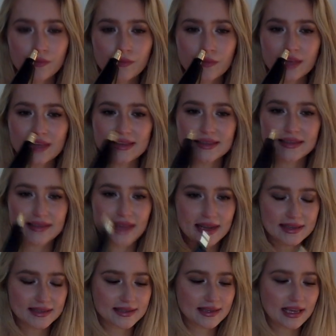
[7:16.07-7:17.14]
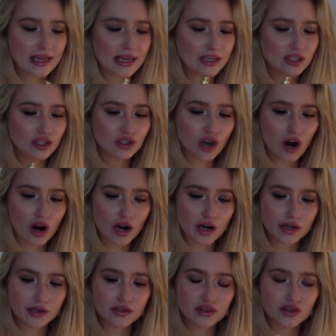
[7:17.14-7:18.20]
sexy,
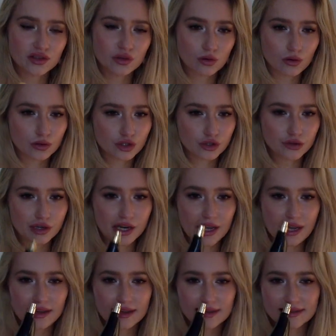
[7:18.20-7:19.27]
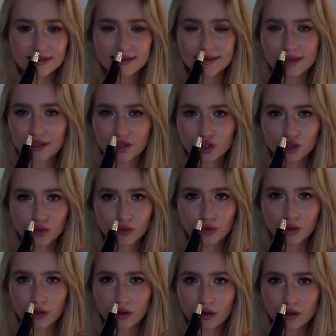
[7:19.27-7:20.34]
dark, sultry, and
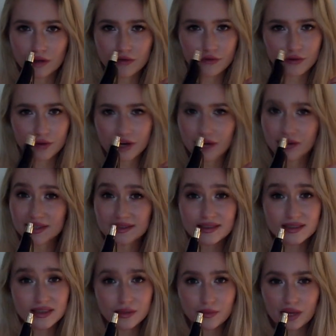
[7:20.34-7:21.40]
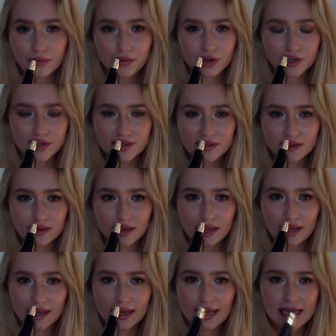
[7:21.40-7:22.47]
sensual fragrance to me
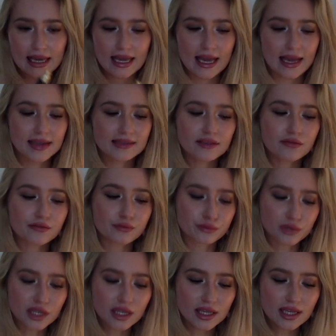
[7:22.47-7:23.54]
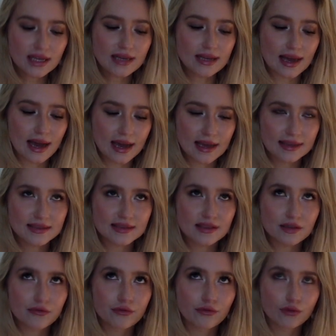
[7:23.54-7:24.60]
personally. It is a really nice
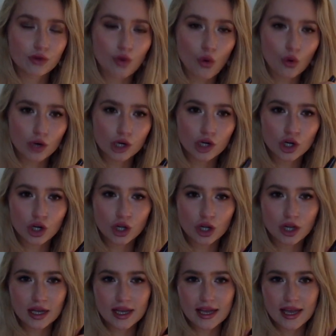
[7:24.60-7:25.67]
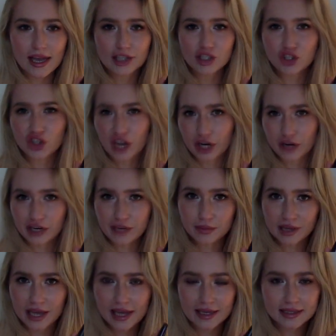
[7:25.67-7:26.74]
floral cherry
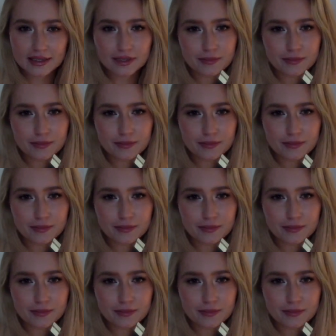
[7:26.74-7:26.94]
blend,